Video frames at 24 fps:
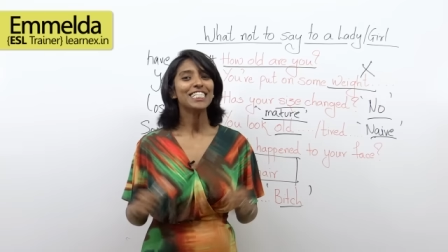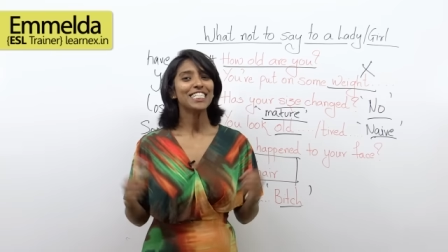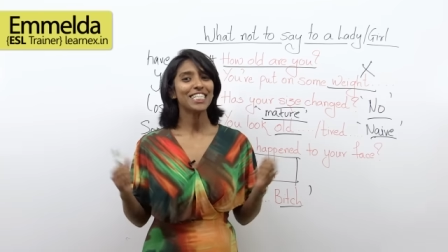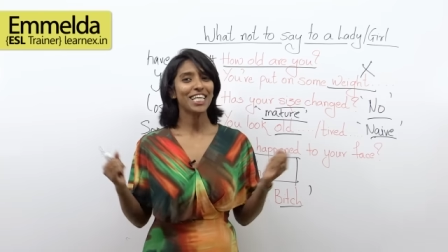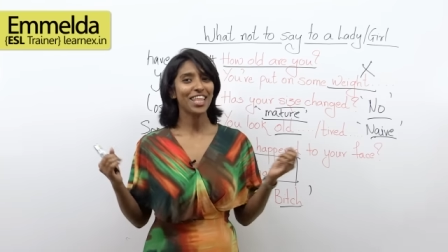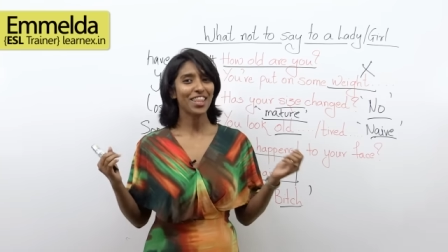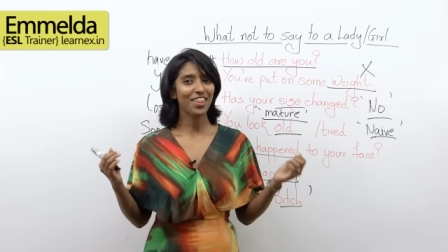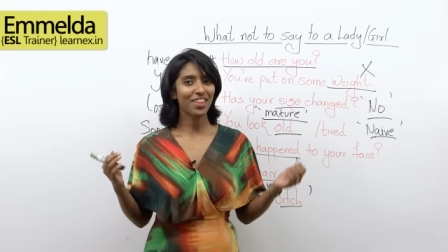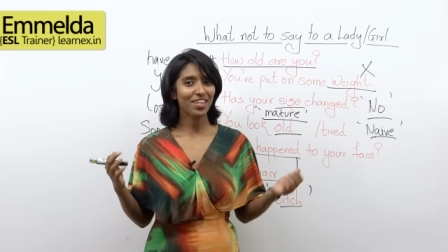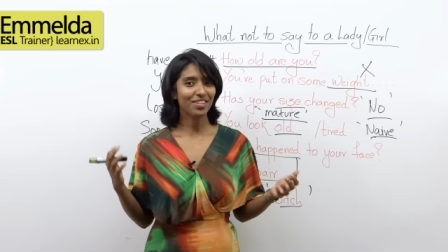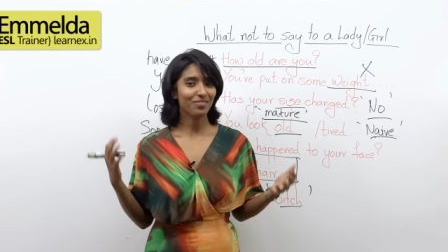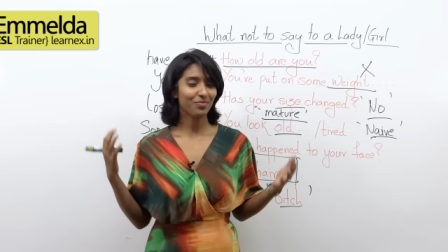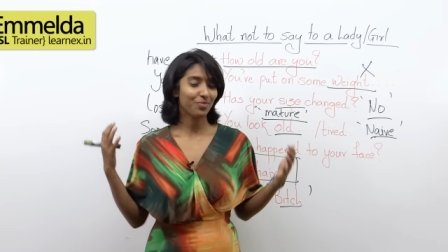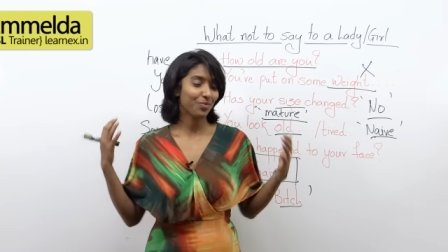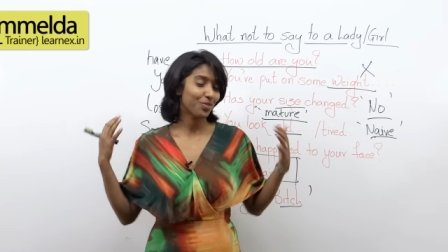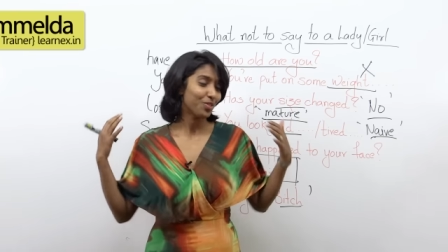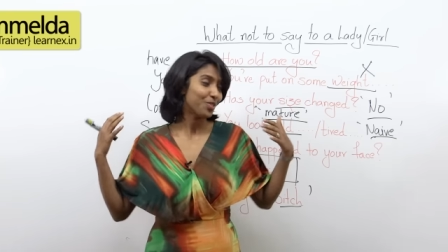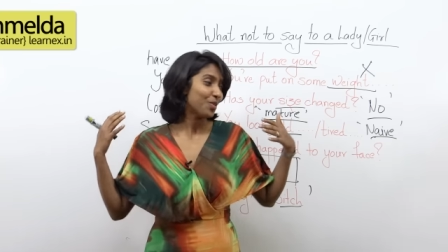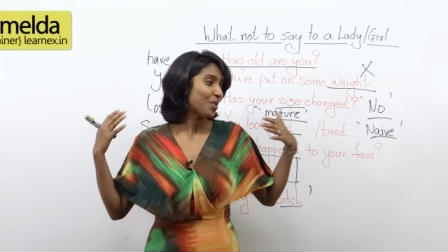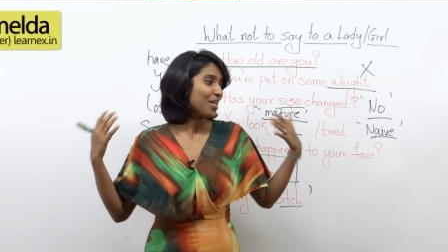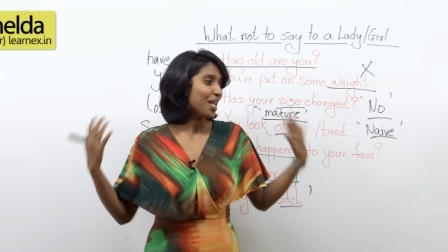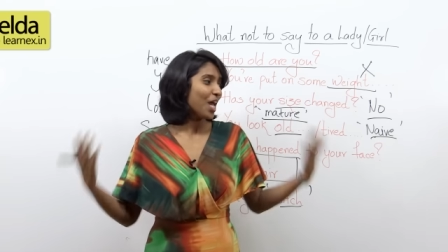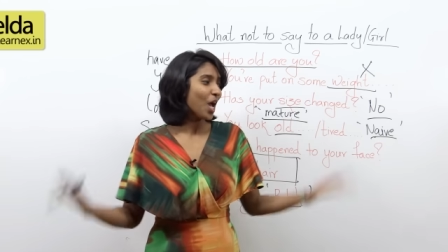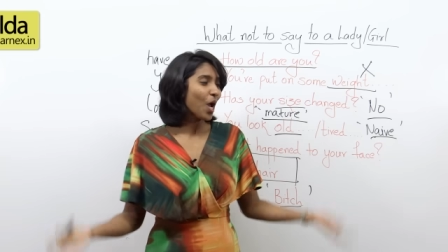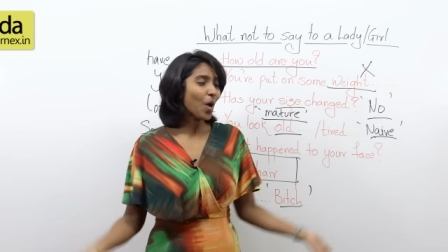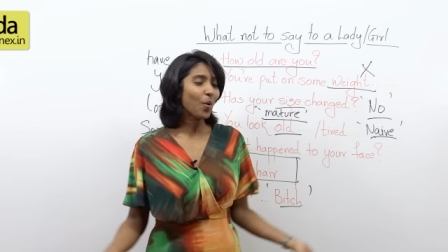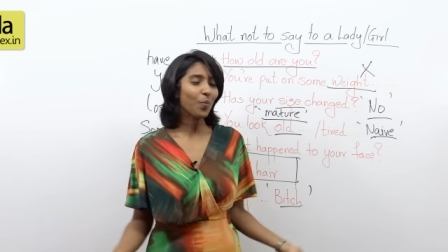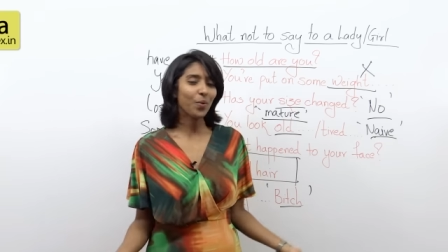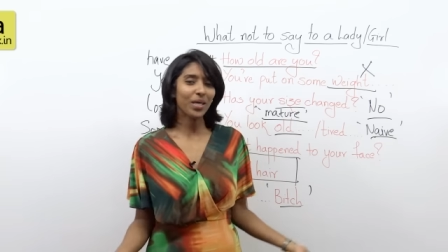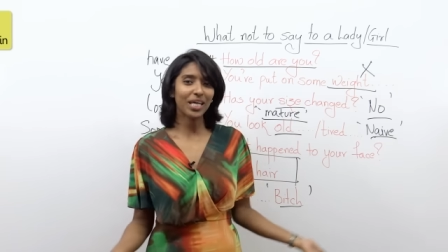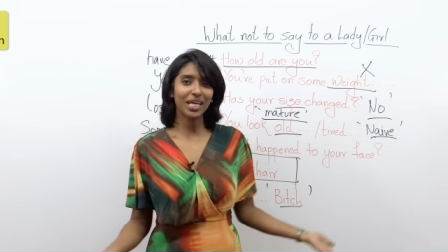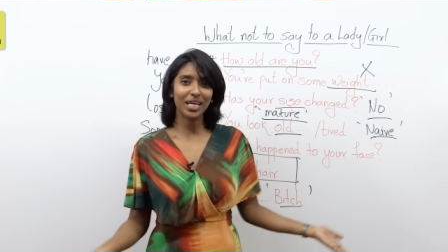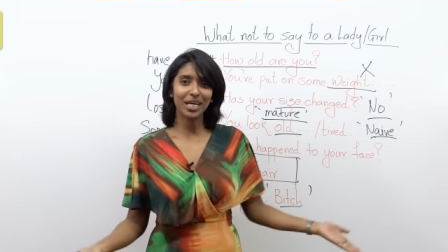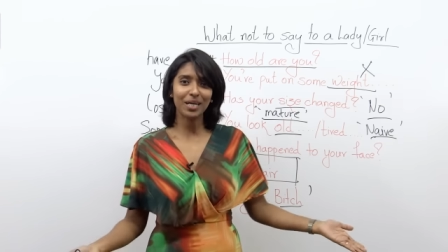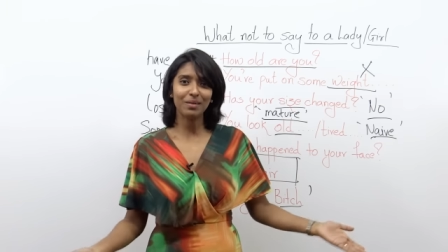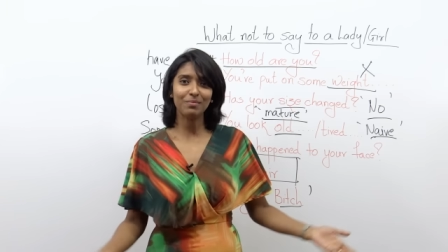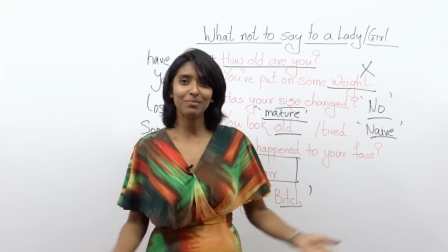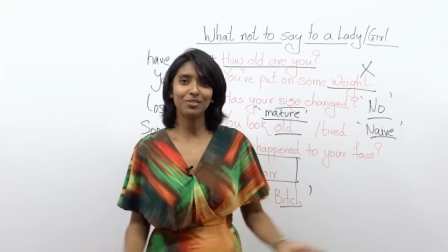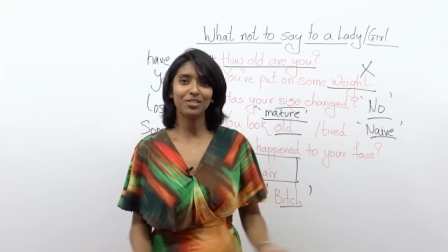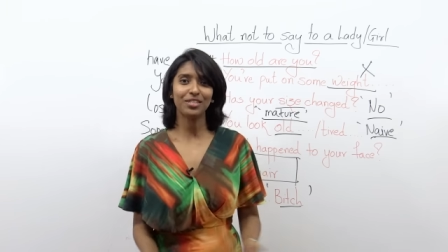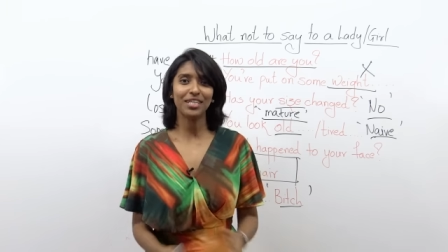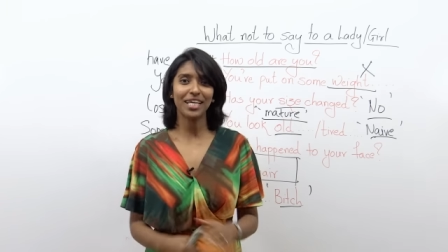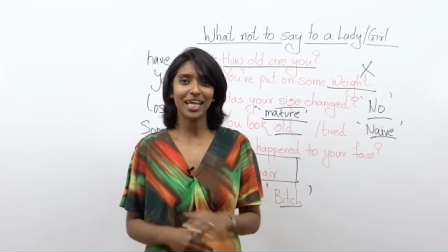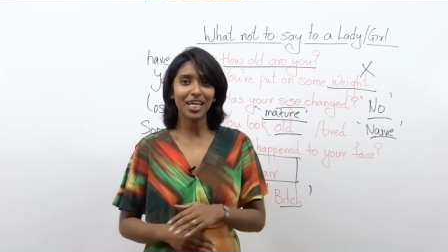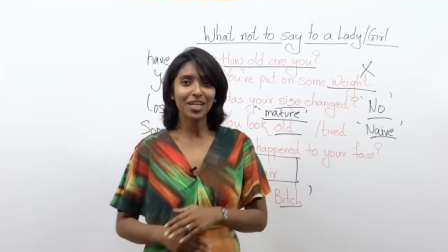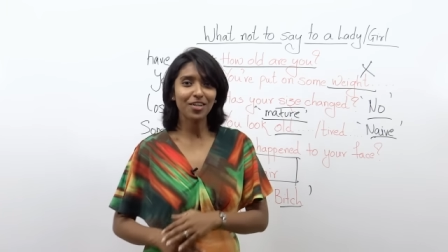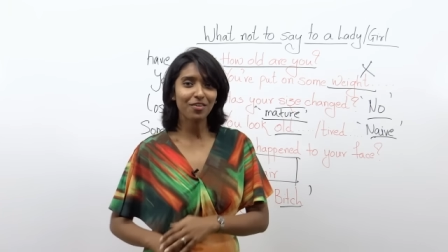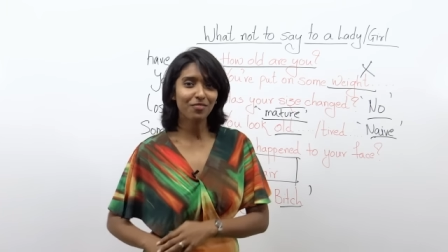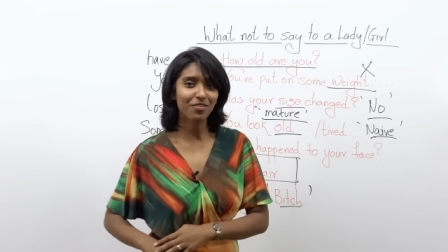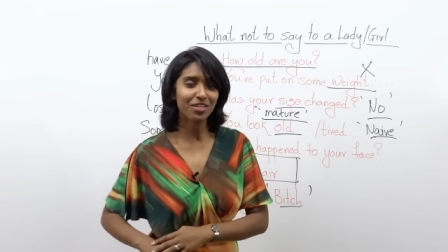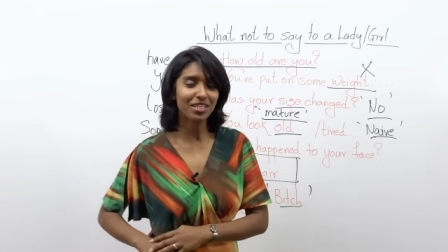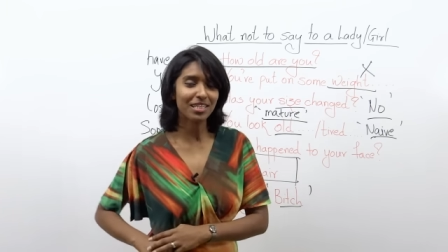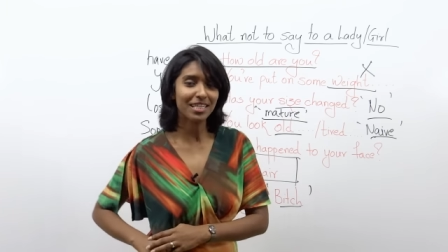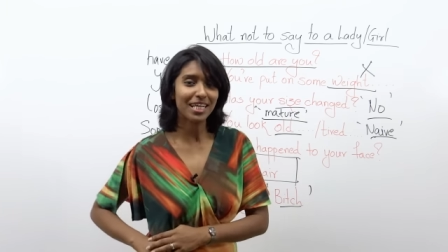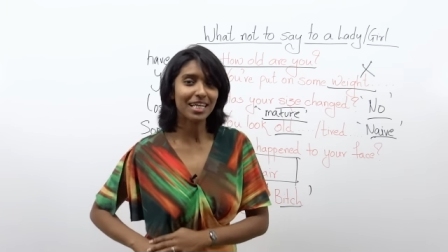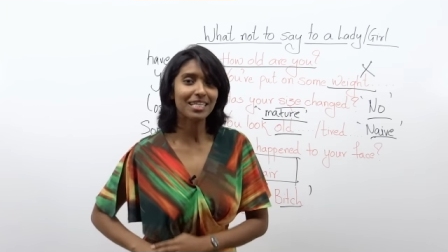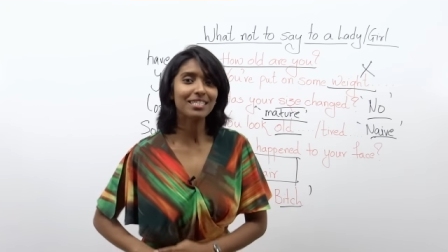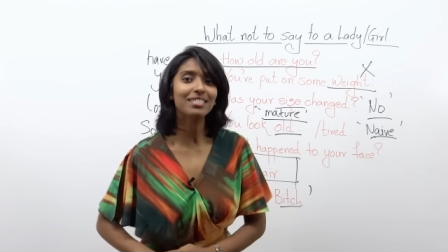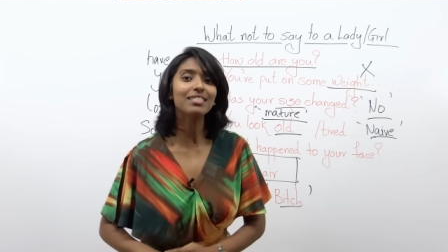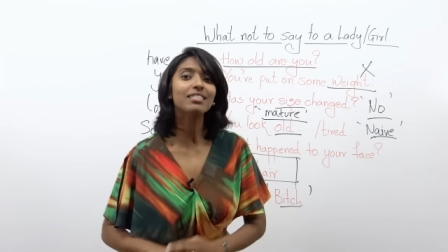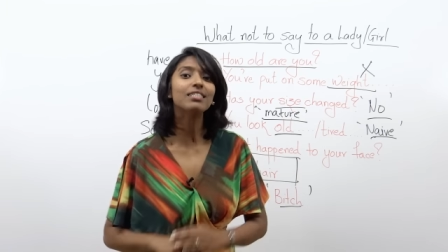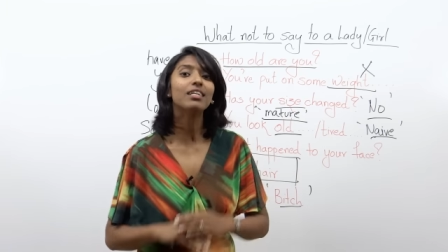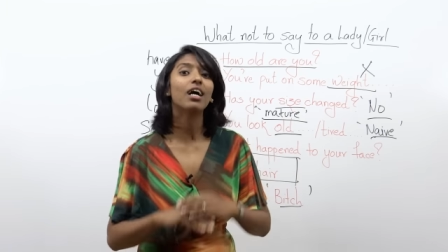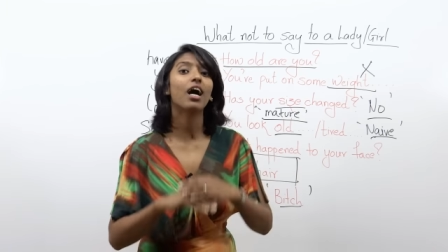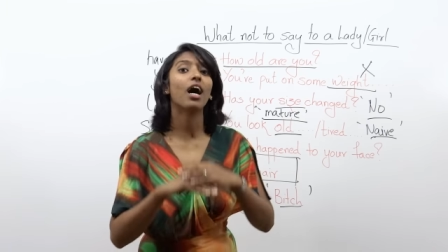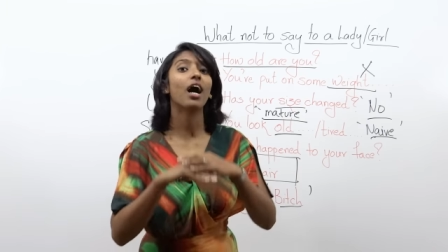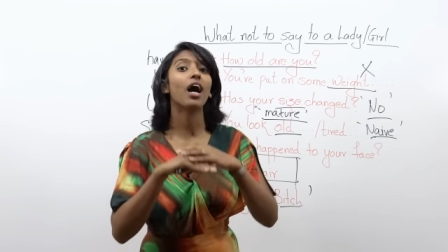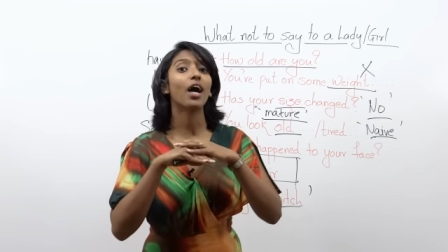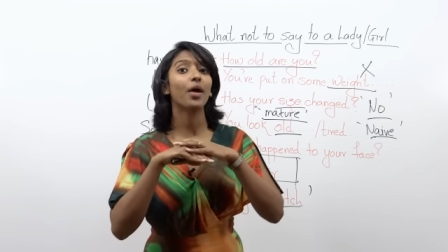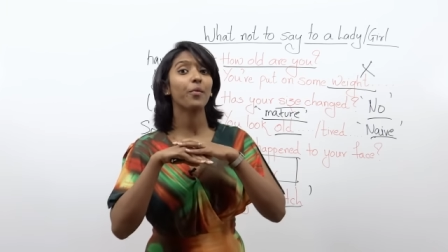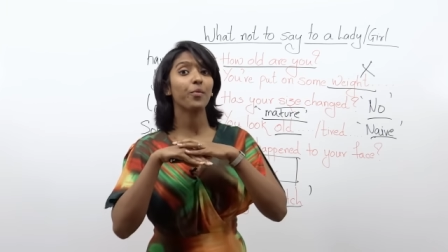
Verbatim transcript: So now we come to the end of the lesson.